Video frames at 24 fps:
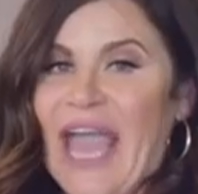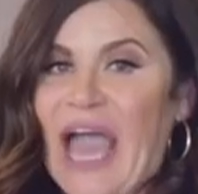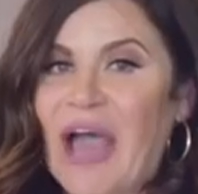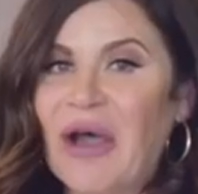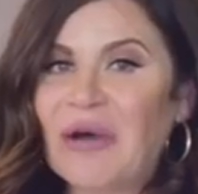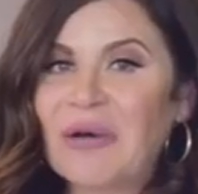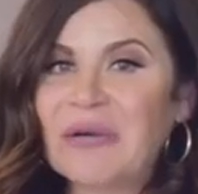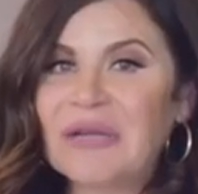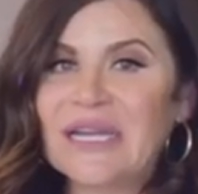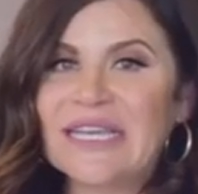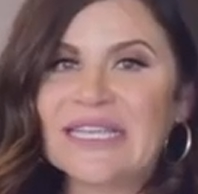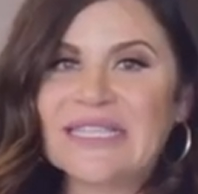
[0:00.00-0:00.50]

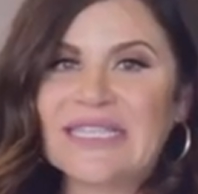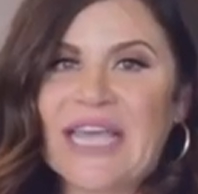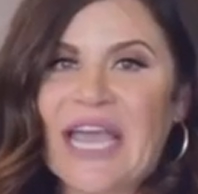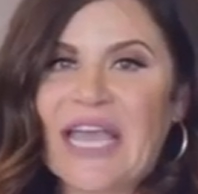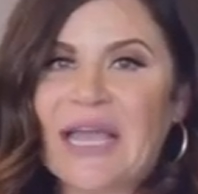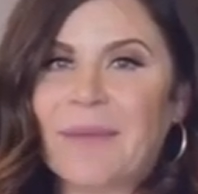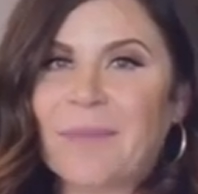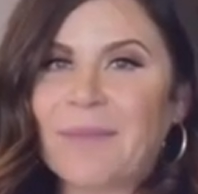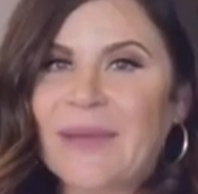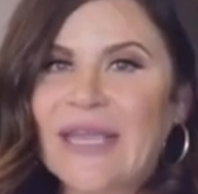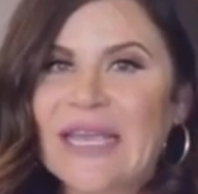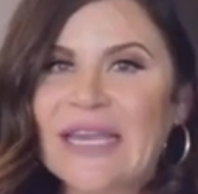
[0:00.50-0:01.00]
gout,
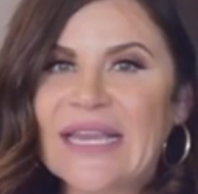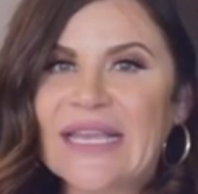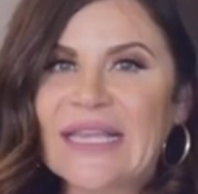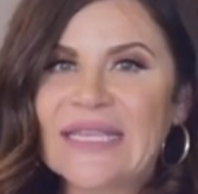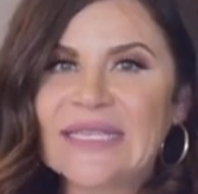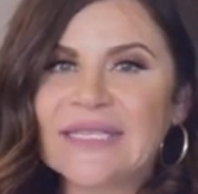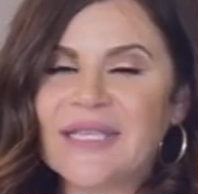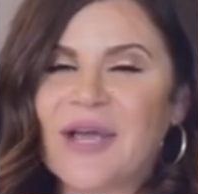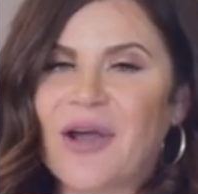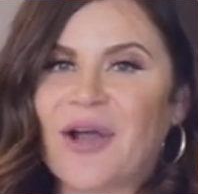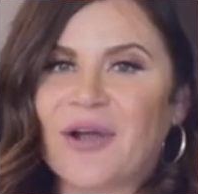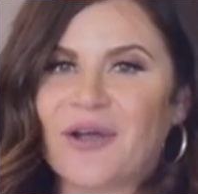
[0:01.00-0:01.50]

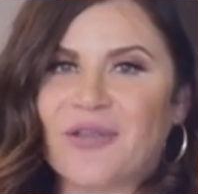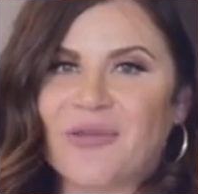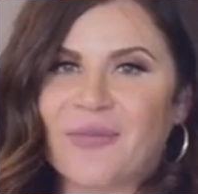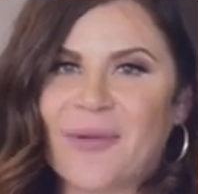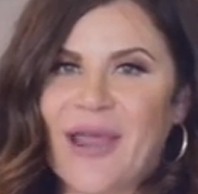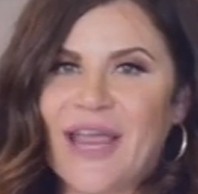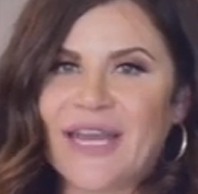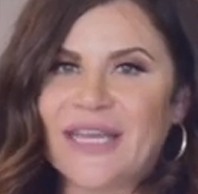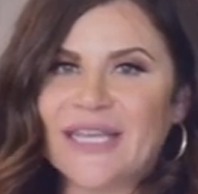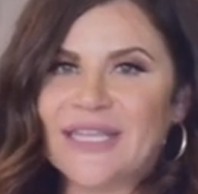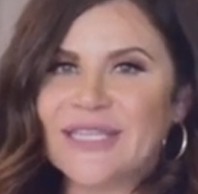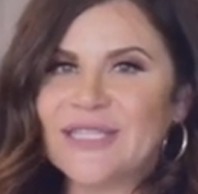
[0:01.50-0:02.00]
diabetes,
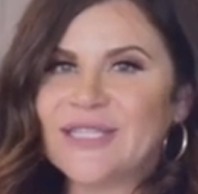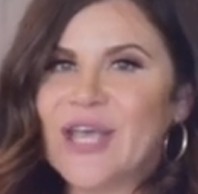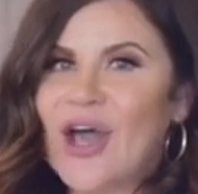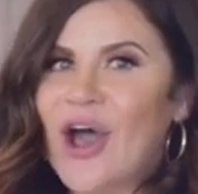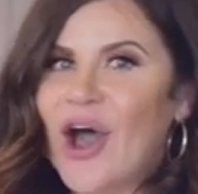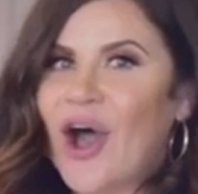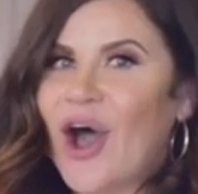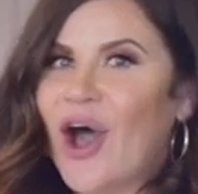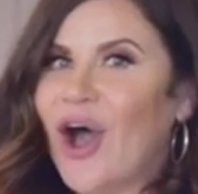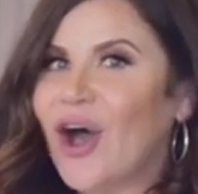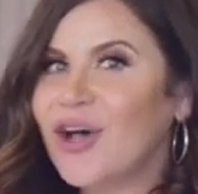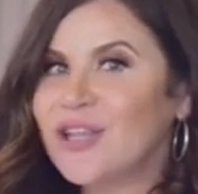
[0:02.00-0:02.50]
arthritis,
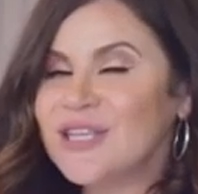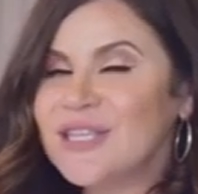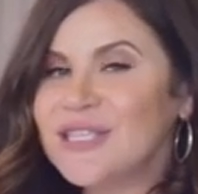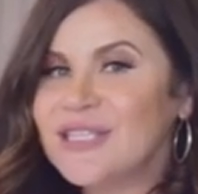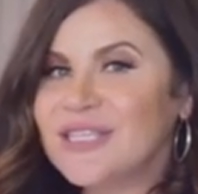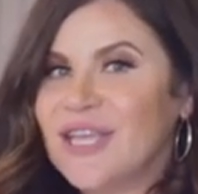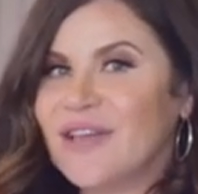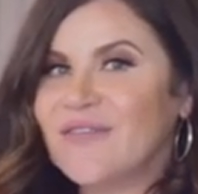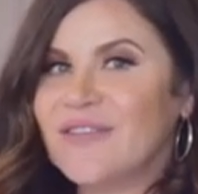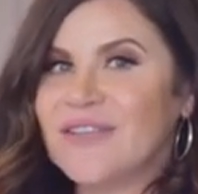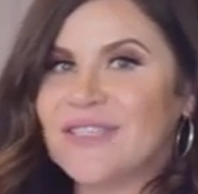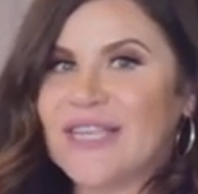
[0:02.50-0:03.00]
all this
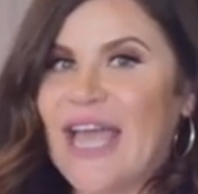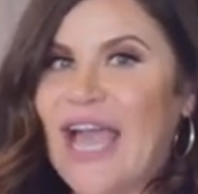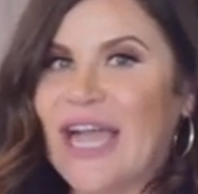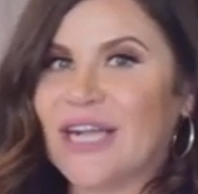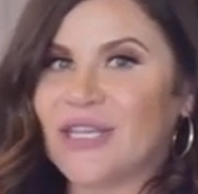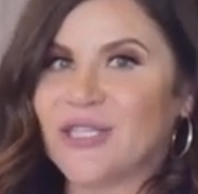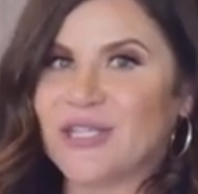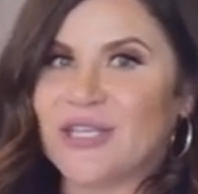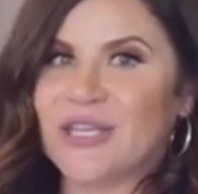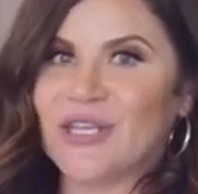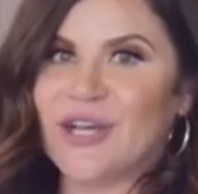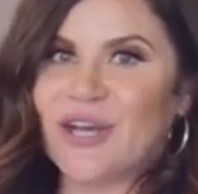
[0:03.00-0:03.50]
stuff is
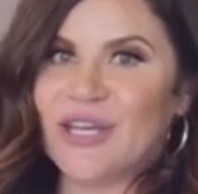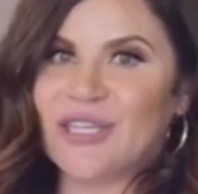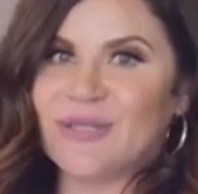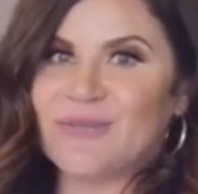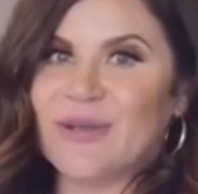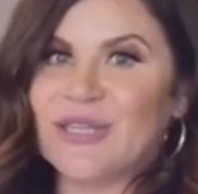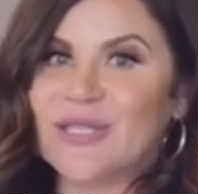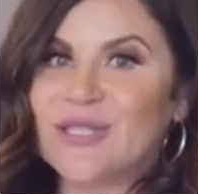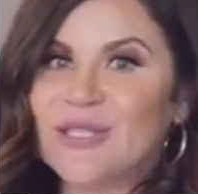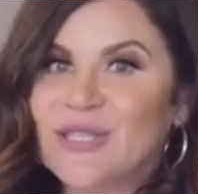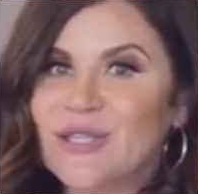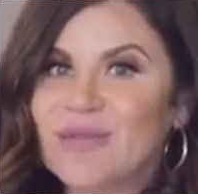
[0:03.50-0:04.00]
actually caused
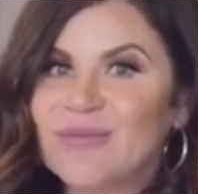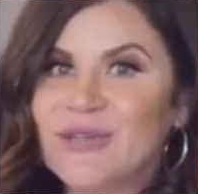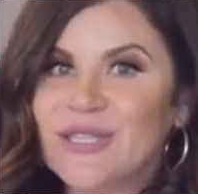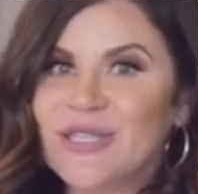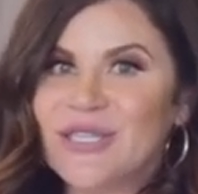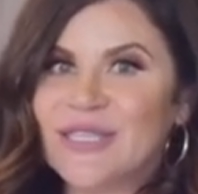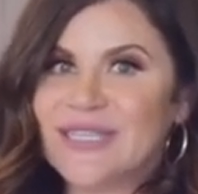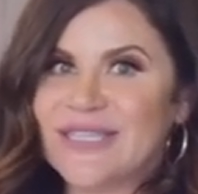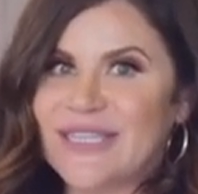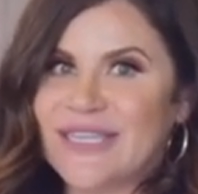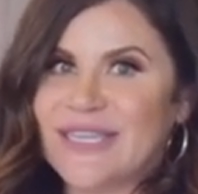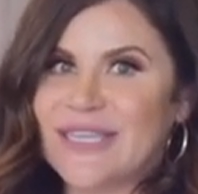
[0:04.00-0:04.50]
by too much
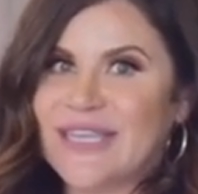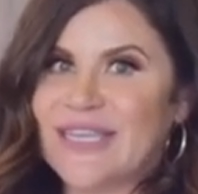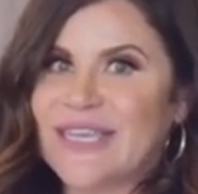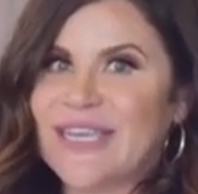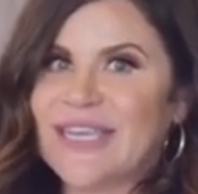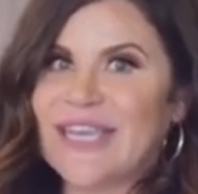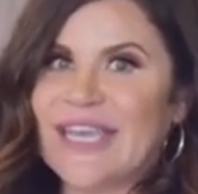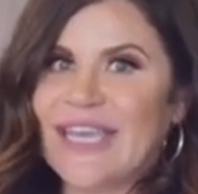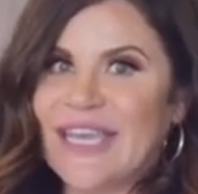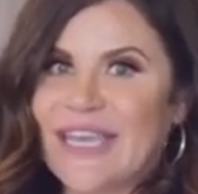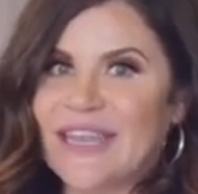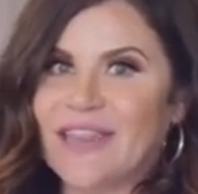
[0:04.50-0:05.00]

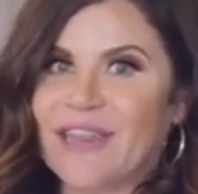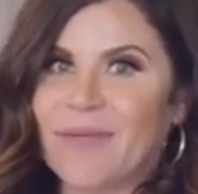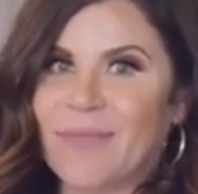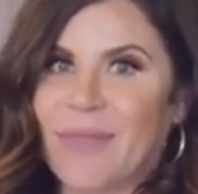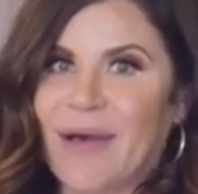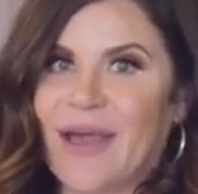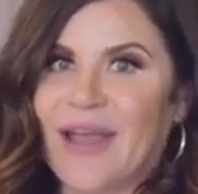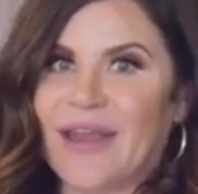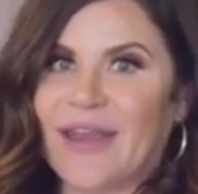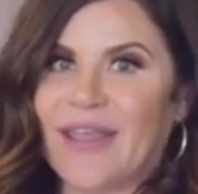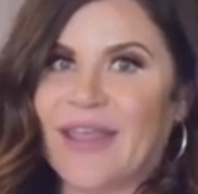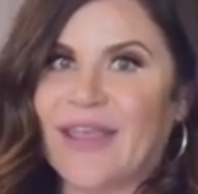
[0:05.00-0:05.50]
acidity in the
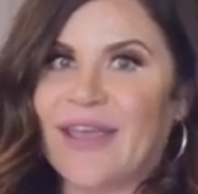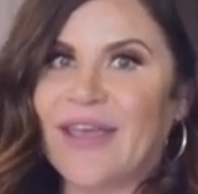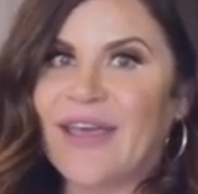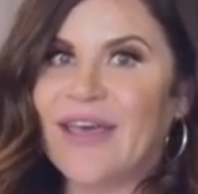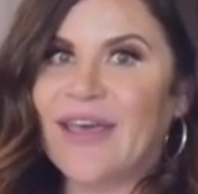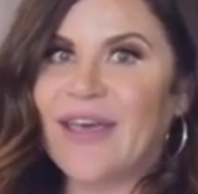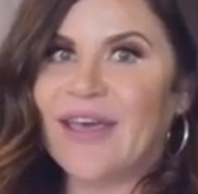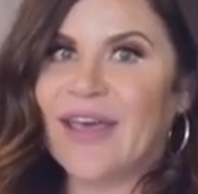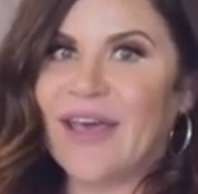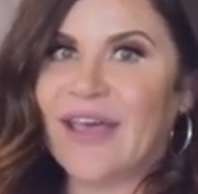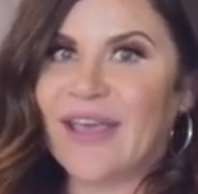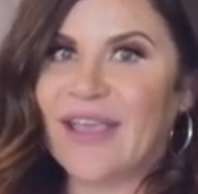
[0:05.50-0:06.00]
body.
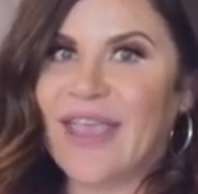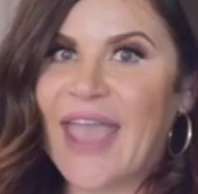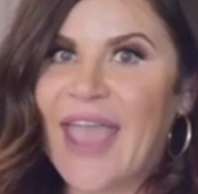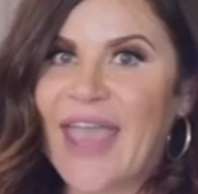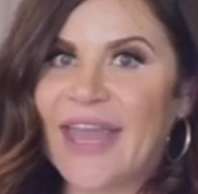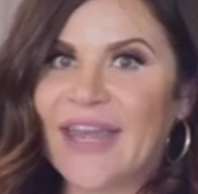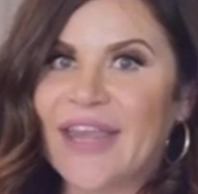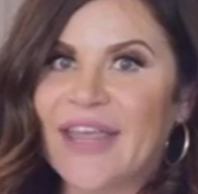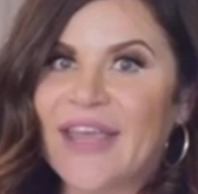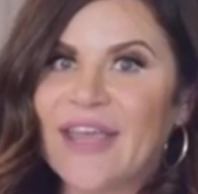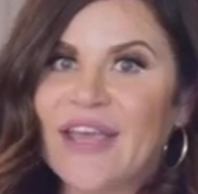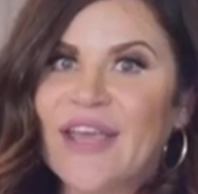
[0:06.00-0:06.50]

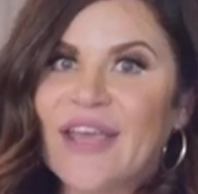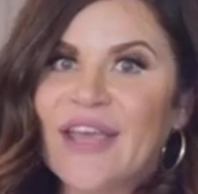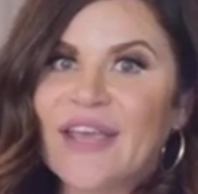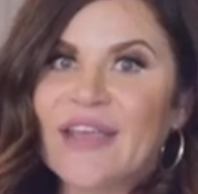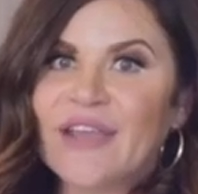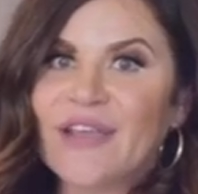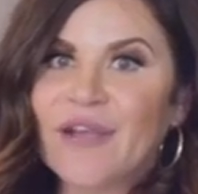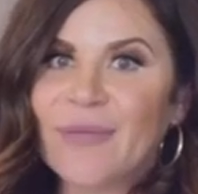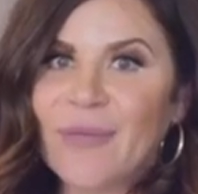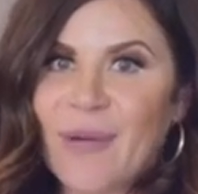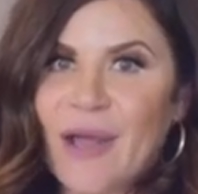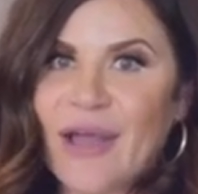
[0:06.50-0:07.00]
Again,
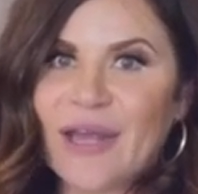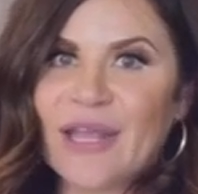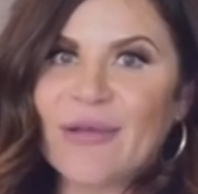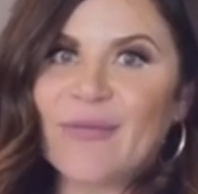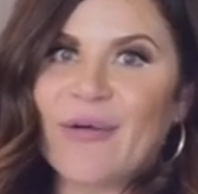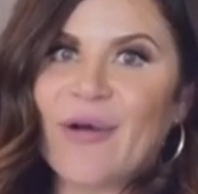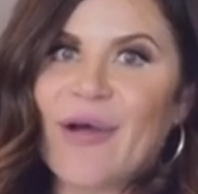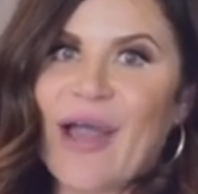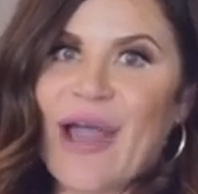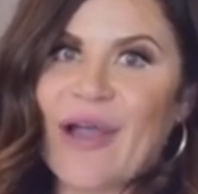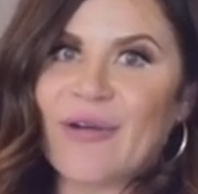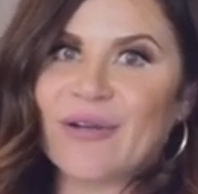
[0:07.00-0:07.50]
your body
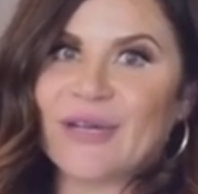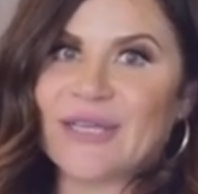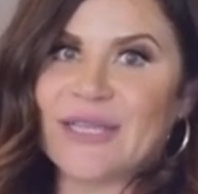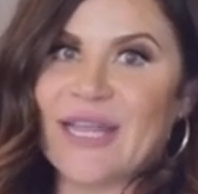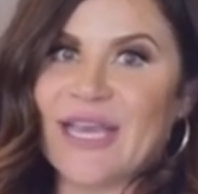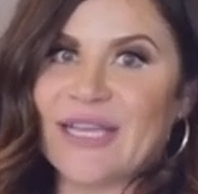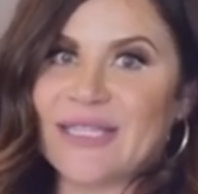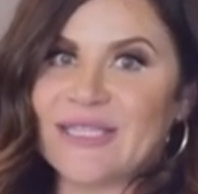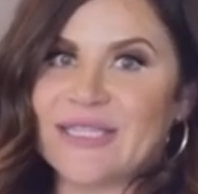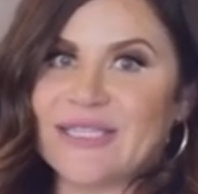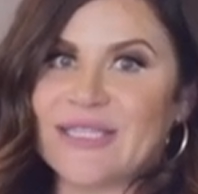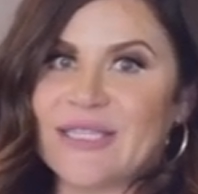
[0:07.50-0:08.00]
will
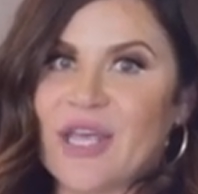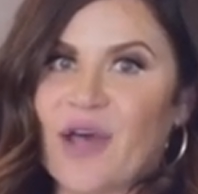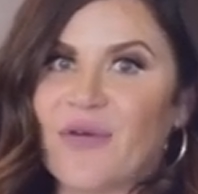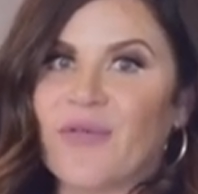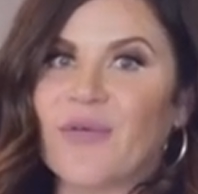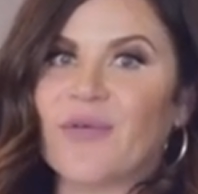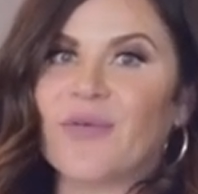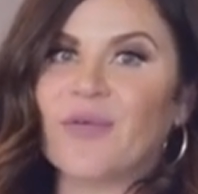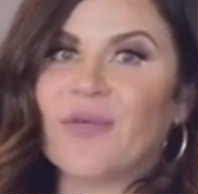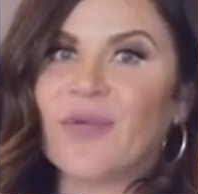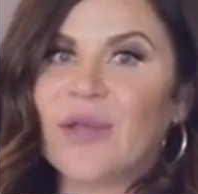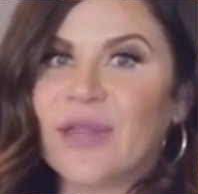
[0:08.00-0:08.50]
alkalize itself
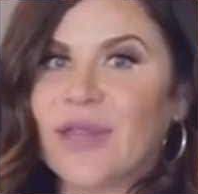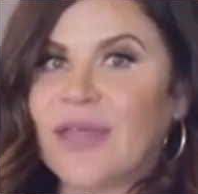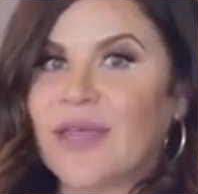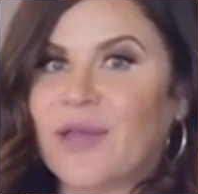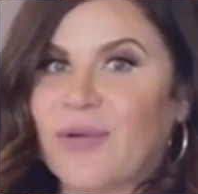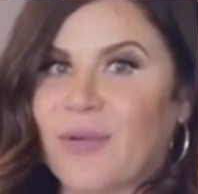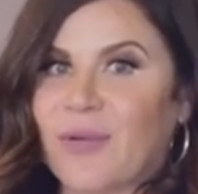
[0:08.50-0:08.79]
really